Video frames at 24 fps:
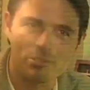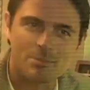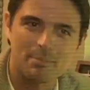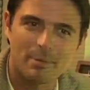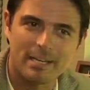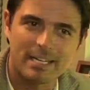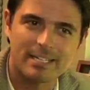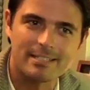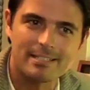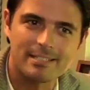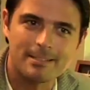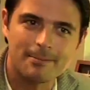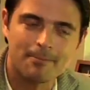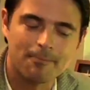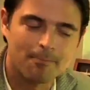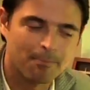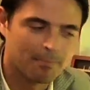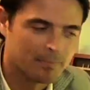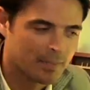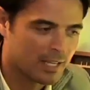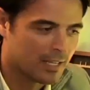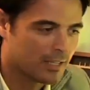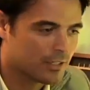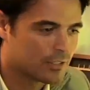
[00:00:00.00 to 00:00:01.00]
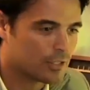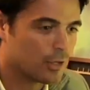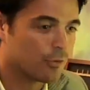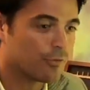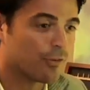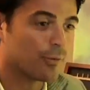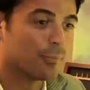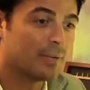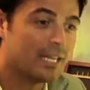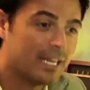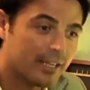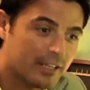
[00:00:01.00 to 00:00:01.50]
space. So
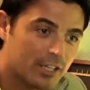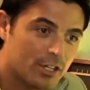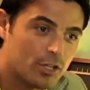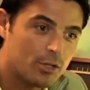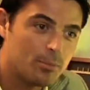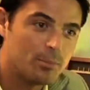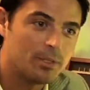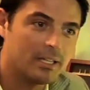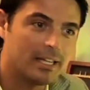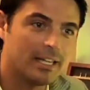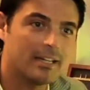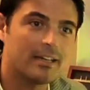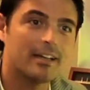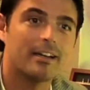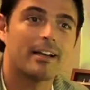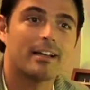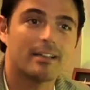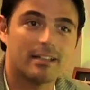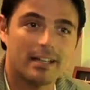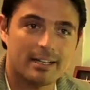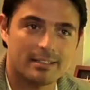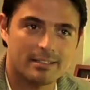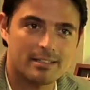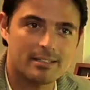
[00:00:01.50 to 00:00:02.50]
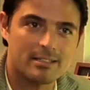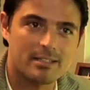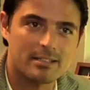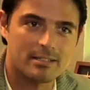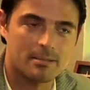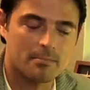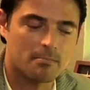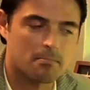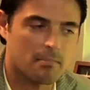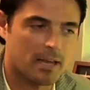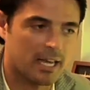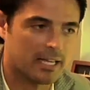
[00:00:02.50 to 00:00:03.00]
for me, accumulated
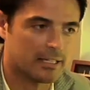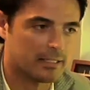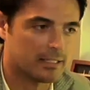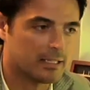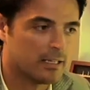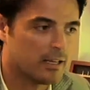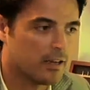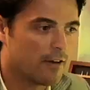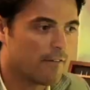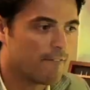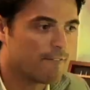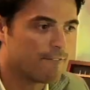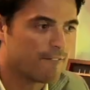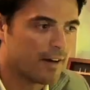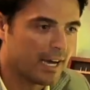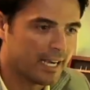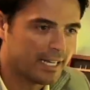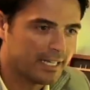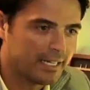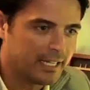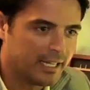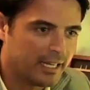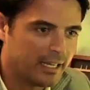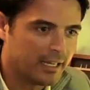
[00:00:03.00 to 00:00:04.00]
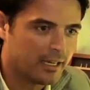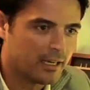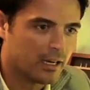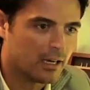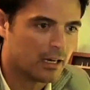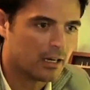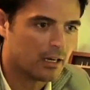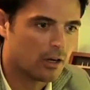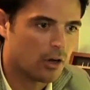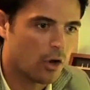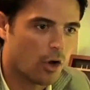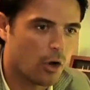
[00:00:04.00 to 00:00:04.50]
eclecticism meant finding
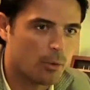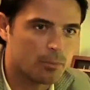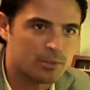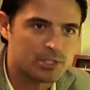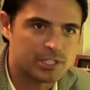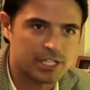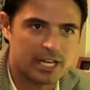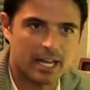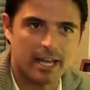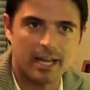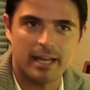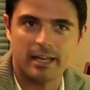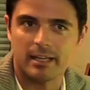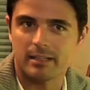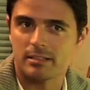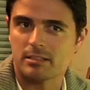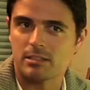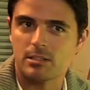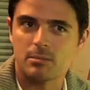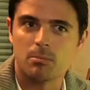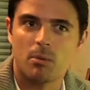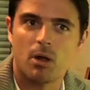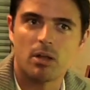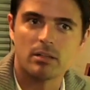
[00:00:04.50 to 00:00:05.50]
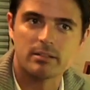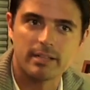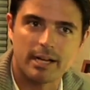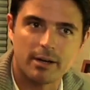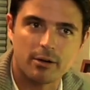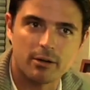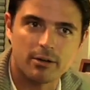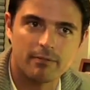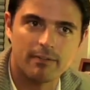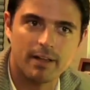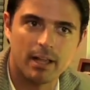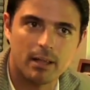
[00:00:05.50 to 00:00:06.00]
objets and small
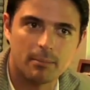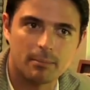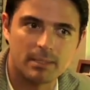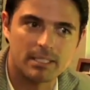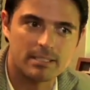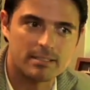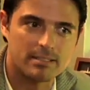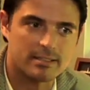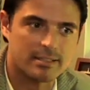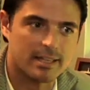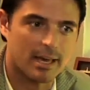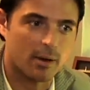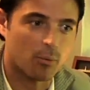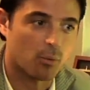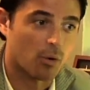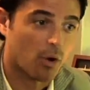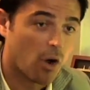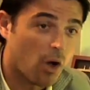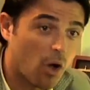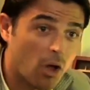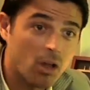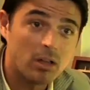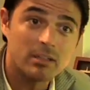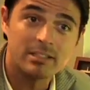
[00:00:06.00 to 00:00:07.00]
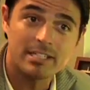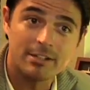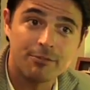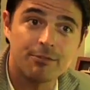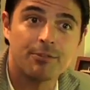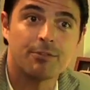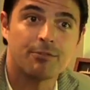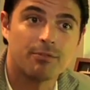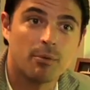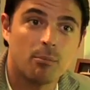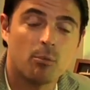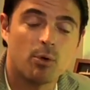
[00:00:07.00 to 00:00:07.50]
decorative elements that were all
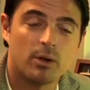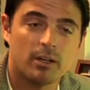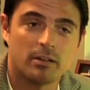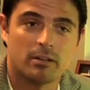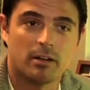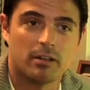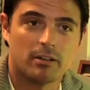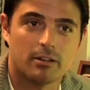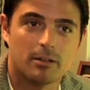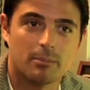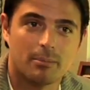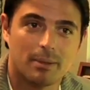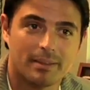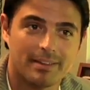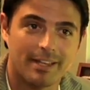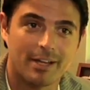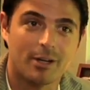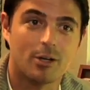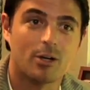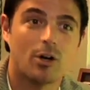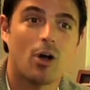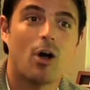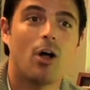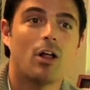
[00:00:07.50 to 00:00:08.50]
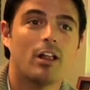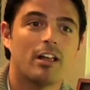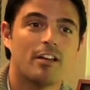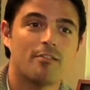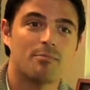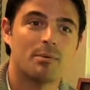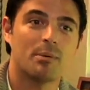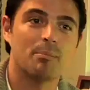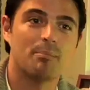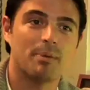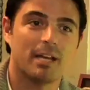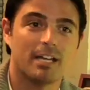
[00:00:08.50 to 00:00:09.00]
different from one another, but that could all
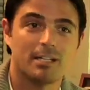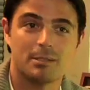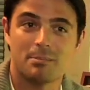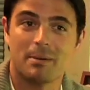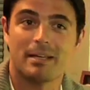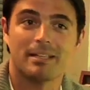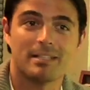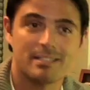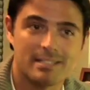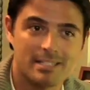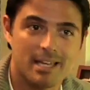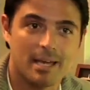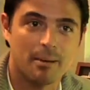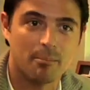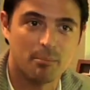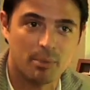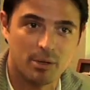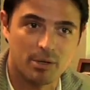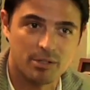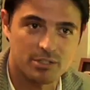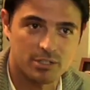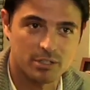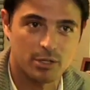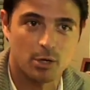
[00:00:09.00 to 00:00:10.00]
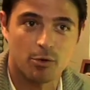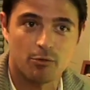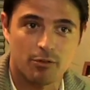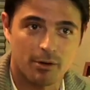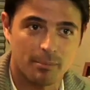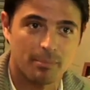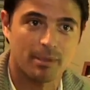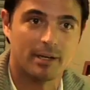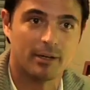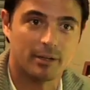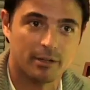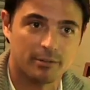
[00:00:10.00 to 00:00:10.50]
have been picked by the same person over
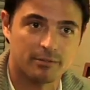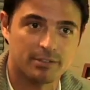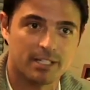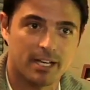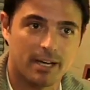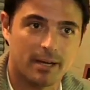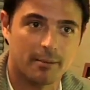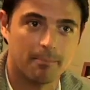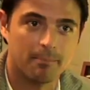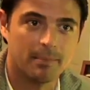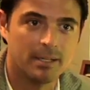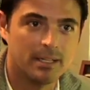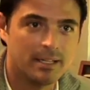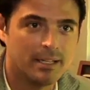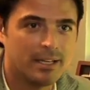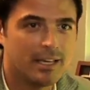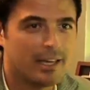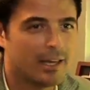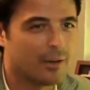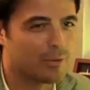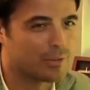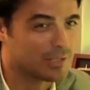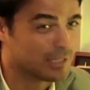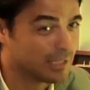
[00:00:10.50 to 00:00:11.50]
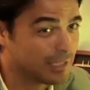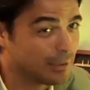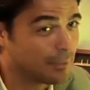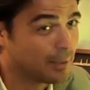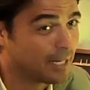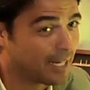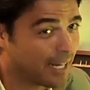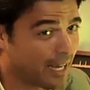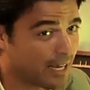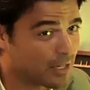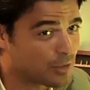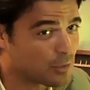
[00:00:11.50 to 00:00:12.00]
a period of time. It was a little
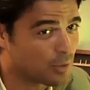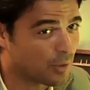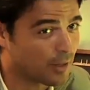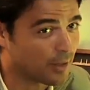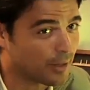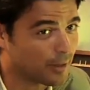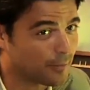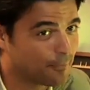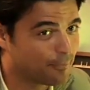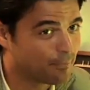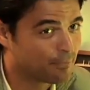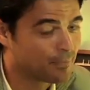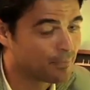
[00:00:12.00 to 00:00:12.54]
bit of guesswork.